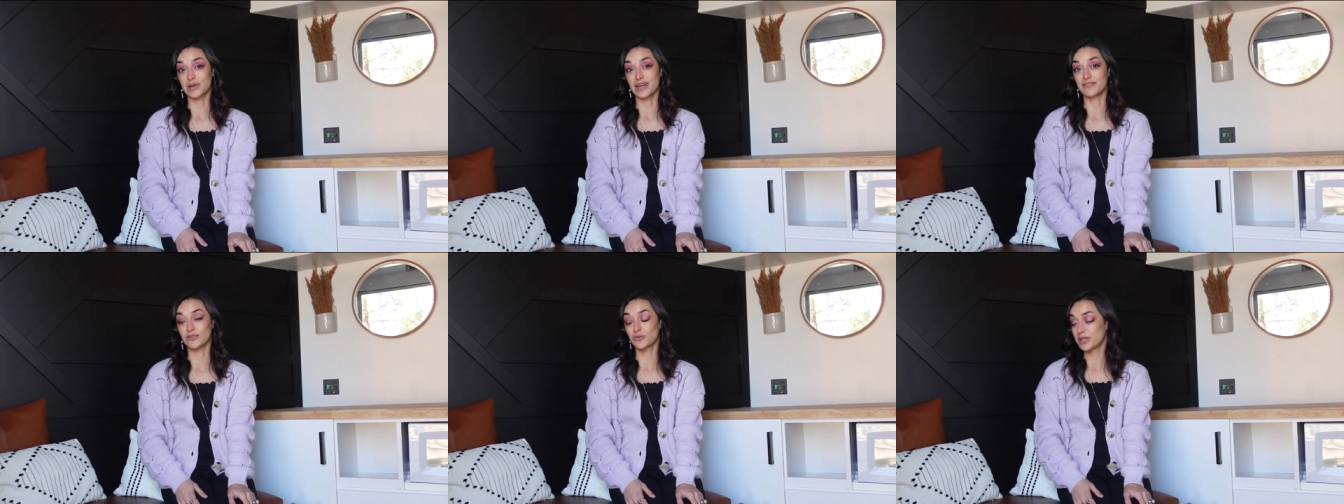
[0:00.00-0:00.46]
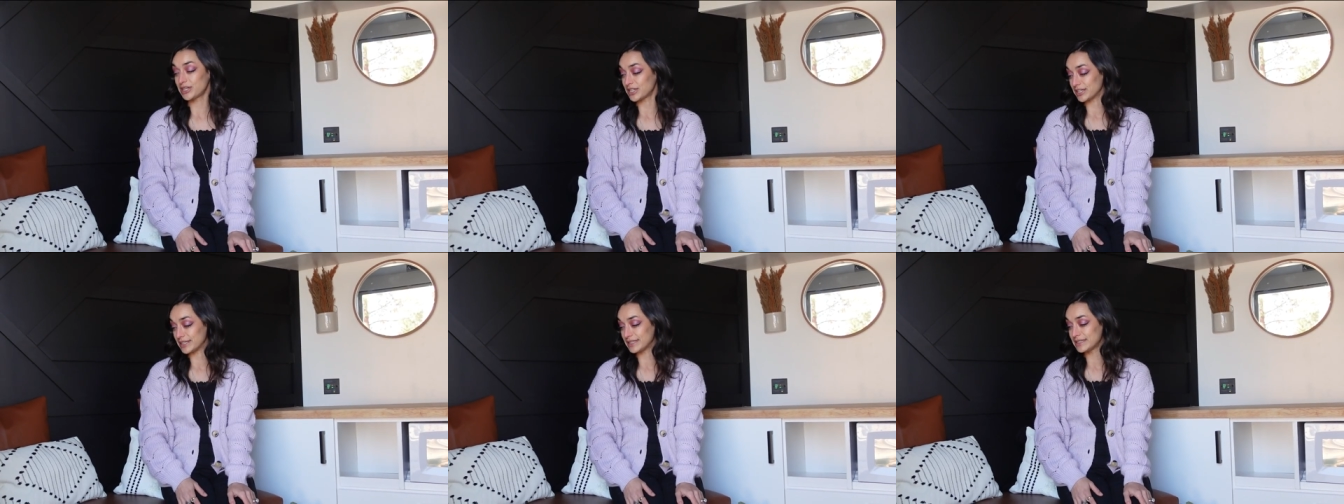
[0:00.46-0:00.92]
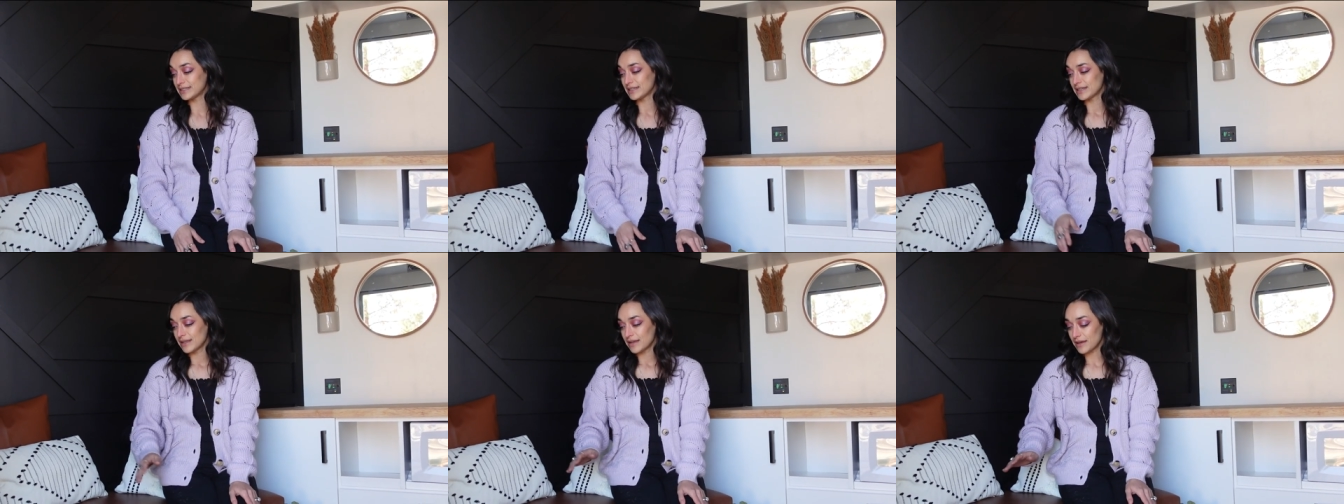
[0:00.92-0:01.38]
wherever we could.
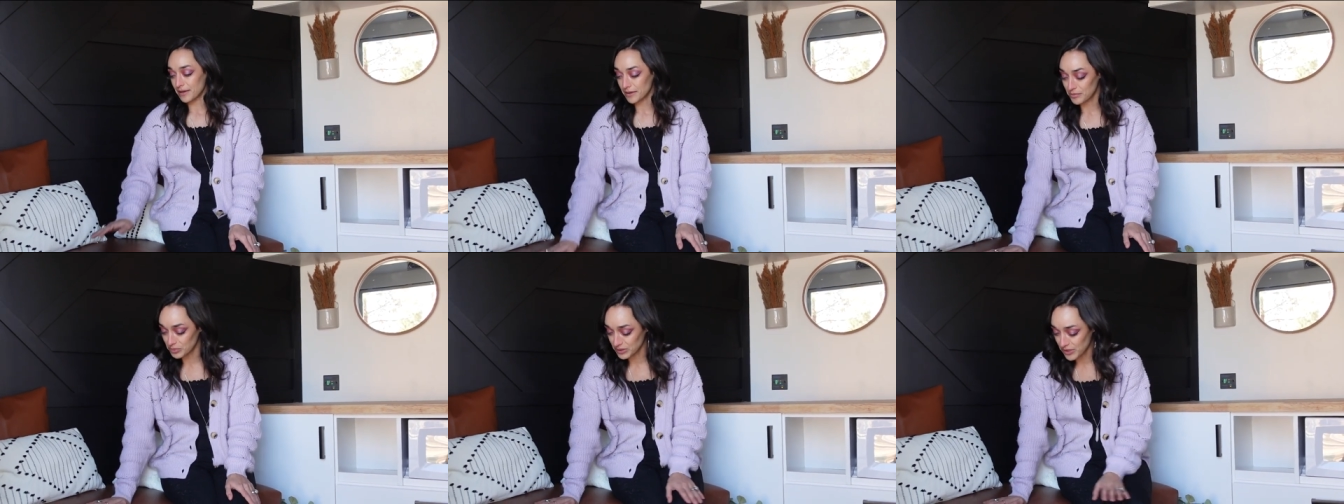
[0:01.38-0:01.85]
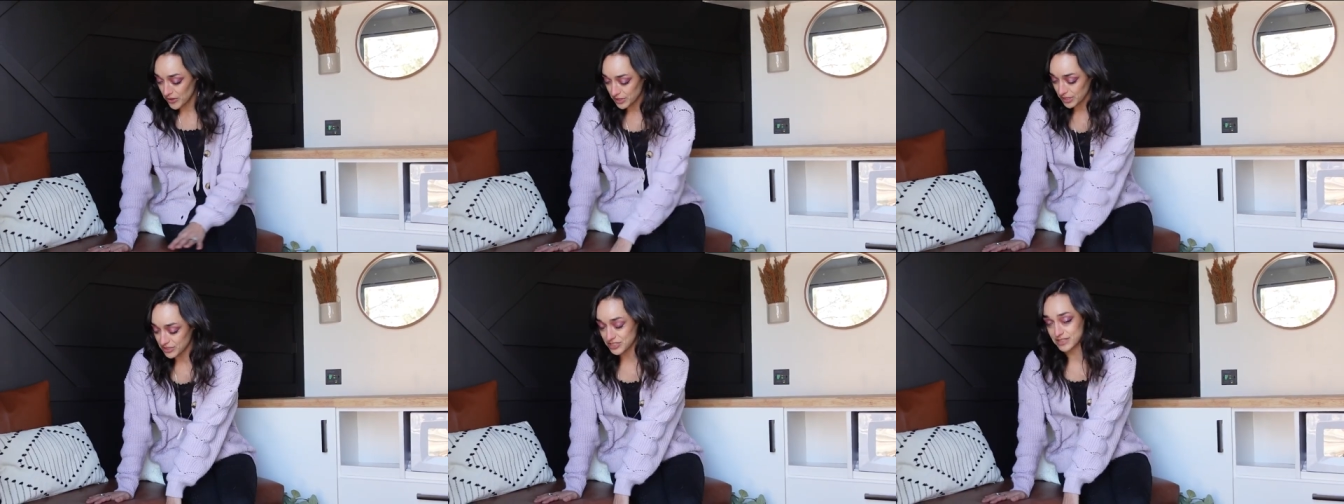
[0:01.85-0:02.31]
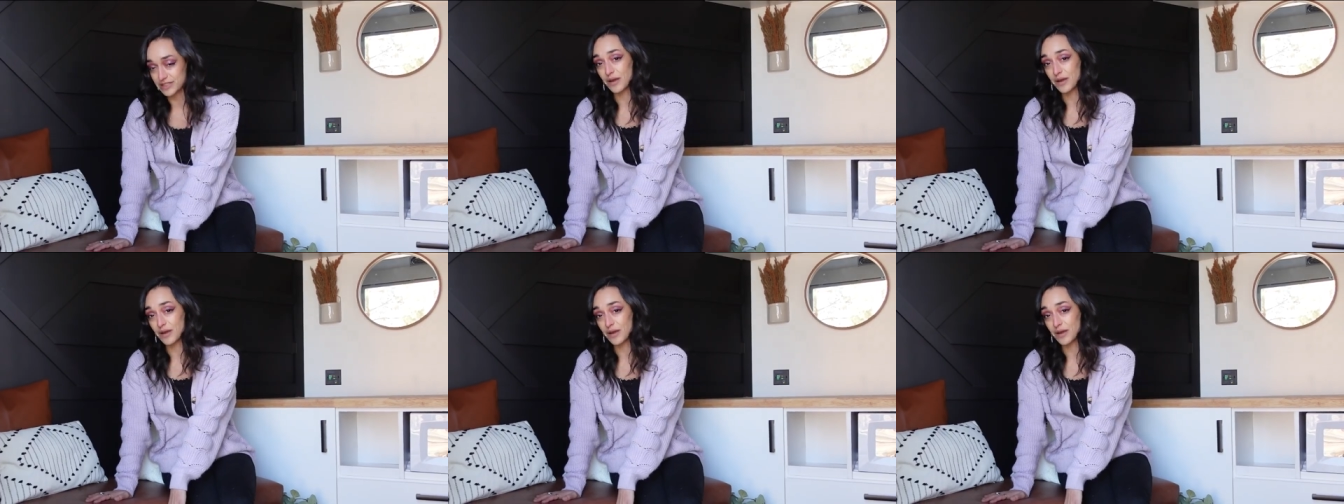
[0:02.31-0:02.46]
Um, below here, she's